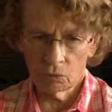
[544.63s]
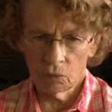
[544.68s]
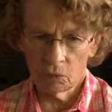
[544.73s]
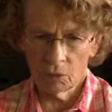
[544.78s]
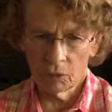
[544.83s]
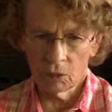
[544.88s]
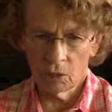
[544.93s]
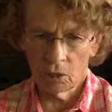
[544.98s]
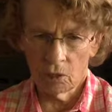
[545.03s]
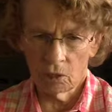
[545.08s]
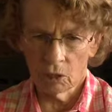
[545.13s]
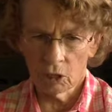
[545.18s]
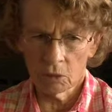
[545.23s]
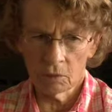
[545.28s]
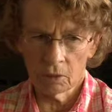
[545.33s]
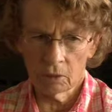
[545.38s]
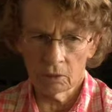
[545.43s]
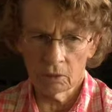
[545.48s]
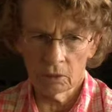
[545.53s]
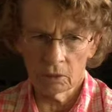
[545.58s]
we were in the
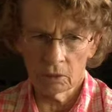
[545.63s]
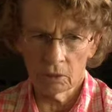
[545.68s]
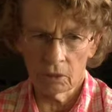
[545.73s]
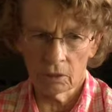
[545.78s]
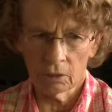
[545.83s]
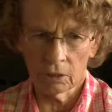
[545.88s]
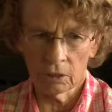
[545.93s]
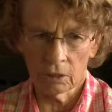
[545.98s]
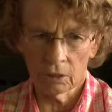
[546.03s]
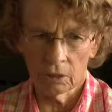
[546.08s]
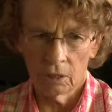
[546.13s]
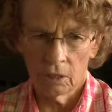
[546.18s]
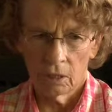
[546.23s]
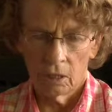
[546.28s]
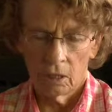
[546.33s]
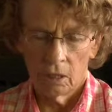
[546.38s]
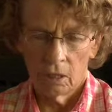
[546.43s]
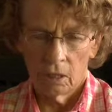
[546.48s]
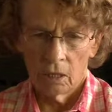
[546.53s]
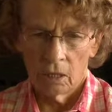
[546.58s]
hospital talking,
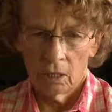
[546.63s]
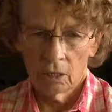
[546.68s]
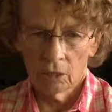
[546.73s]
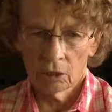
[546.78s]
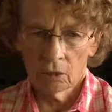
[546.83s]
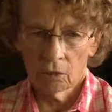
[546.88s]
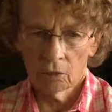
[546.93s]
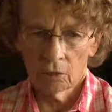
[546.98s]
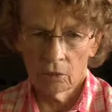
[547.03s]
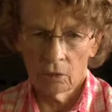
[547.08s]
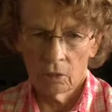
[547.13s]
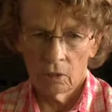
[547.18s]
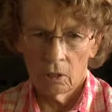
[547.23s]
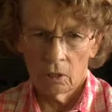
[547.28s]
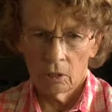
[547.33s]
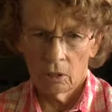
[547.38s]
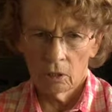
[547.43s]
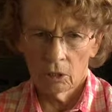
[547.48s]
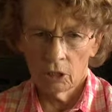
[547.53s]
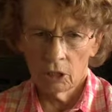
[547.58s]
and so
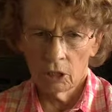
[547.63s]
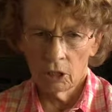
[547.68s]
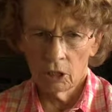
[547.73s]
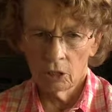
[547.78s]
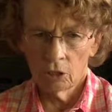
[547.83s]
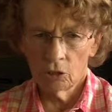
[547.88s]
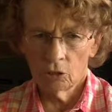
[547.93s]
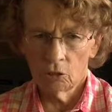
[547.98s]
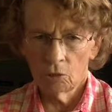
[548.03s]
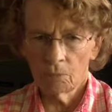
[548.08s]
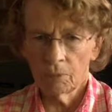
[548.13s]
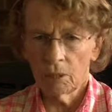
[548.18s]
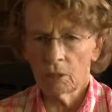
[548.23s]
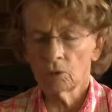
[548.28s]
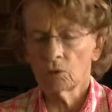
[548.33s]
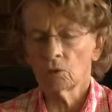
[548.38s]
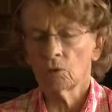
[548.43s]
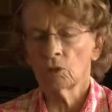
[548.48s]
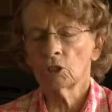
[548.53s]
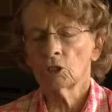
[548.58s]
she knew
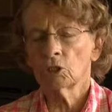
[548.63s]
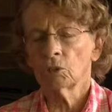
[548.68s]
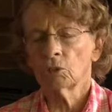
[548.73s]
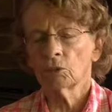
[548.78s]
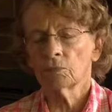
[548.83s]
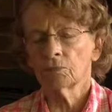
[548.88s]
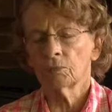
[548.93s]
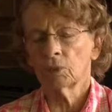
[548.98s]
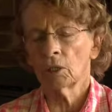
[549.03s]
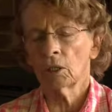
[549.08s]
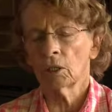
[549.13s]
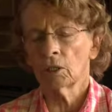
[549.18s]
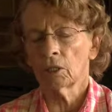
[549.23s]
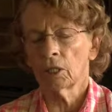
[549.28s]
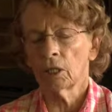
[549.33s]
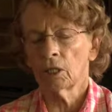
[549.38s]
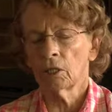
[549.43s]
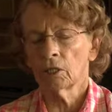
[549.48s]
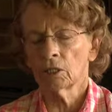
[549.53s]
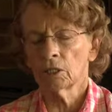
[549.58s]
about the Orchard Park
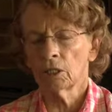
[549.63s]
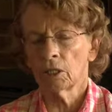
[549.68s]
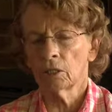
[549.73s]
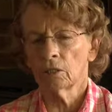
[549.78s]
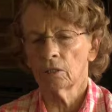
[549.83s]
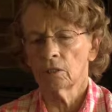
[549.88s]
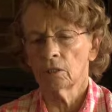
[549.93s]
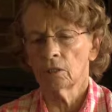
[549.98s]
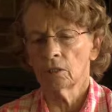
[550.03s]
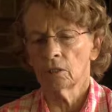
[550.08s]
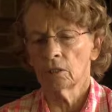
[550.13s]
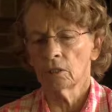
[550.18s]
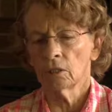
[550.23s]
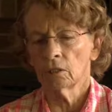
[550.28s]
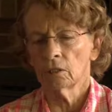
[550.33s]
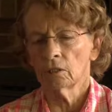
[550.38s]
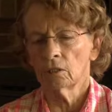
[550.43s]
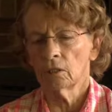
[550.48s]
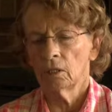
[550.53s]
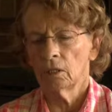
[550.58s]
Care Center, and
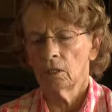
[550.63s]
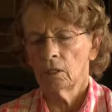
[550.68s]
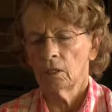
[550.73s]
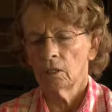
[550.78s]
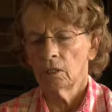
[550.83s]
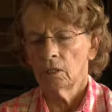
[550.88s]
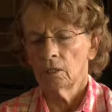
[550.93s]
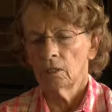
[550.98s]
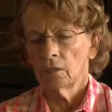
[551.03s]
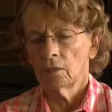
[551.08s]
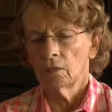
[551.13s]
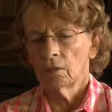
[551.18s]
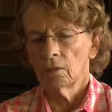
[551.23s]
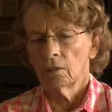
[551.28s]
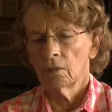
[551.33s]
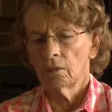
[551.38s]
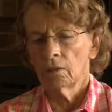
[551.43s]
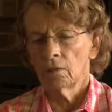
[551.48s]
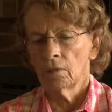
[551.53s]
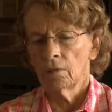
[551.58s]
so
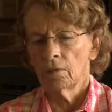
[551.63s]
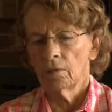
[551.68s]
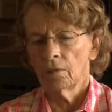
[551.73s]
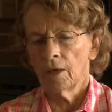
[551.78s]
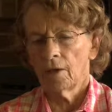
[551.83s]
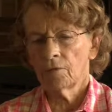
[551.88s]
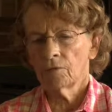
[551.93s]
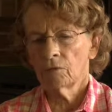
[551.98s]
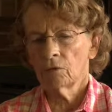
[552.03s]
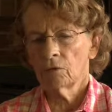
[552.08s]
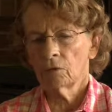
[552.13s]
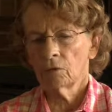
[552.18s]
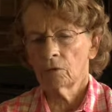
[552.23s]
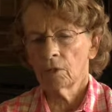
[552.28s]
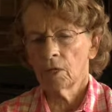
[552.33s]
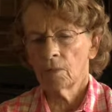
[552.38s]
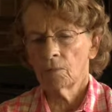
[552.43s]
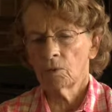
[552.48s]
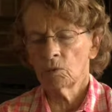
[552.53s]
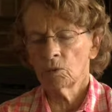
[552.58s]
after
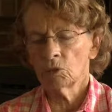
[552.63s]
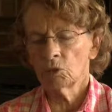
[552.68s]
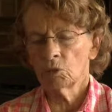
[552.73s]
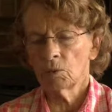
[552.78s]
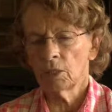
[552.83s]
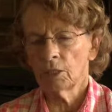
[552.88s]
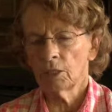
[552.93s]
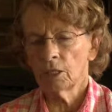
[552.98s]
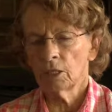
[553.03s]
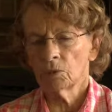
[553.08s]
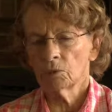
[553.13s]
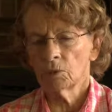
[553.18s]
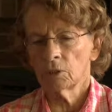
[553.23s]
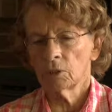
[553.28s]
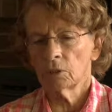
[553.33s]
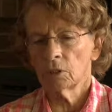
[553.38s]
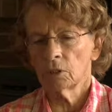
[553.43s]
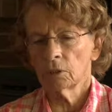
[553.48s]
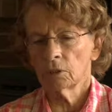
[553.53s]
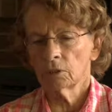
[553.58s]
Grandpa was released, we
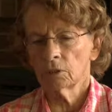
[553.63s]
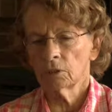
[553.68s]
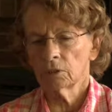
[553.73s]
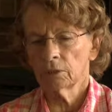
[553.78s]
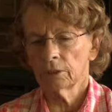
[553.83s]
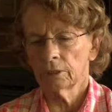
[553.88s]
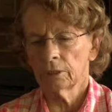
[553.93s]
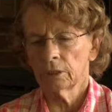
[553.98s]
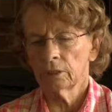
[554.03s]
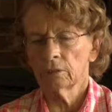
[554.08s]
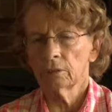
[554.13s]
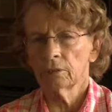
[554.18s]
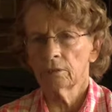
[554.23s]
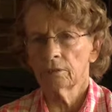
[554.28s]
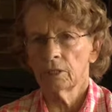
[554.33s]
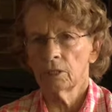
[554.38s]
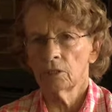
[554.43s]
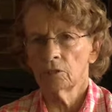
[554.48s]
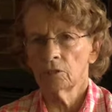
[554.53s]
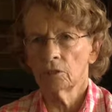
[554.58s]
took,
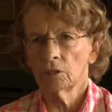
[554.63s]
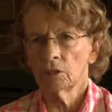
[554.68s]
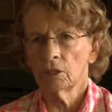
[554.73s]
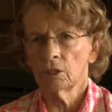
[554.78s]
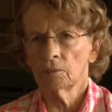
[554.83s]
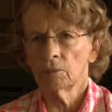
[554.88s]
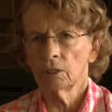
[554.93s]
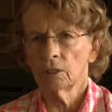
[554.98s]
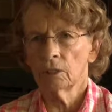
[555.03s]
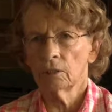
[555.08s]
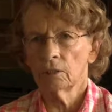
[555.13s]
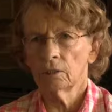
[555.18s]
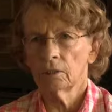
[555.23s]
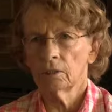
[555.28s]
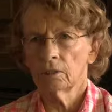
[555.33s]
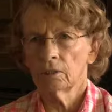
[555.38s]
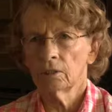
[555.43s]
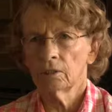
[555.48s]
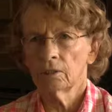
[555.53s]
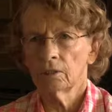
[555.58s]
they took him in
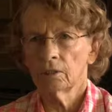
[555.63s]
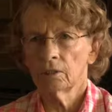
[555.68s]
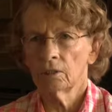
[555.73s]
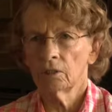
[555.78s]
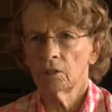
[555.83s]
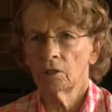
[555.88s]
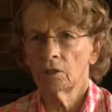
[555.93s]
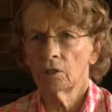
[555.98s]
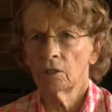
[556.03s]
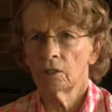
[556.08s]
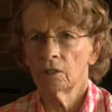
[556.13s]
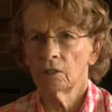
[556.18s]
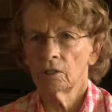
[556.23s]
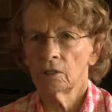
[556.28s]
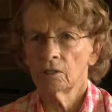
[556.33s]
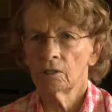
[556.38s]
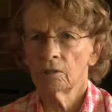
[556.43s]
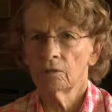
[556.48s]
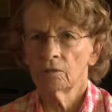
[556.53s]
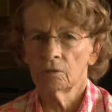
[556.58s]
their car
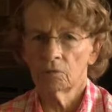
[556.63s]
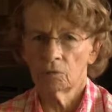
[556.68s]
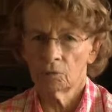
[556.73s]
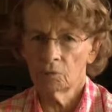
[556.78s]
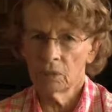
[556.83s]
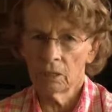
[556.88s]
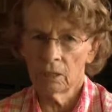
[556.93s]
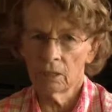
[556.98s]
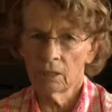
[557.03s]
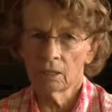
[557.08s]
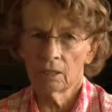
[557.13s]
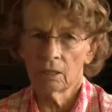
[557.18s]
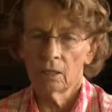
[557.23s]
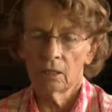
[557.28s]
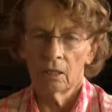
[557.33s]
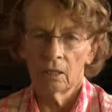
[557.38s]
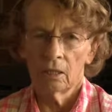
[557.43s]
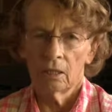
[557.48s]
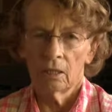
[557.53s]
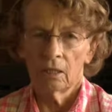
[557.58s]
with me, and
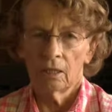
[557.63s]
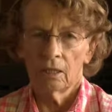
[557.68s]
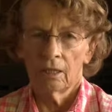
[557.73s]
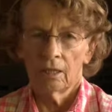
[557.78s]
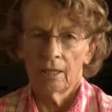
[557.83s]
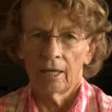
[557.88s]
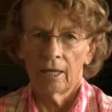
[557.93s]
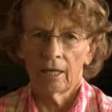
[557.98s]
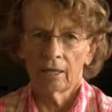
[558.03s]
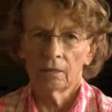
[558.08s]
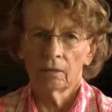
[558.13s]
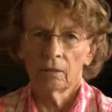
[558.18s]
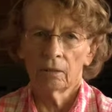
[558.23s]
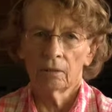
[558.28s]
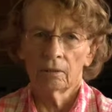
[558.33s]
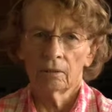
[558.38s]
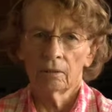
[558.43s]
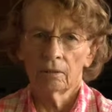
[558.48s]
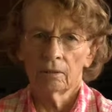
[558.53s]
and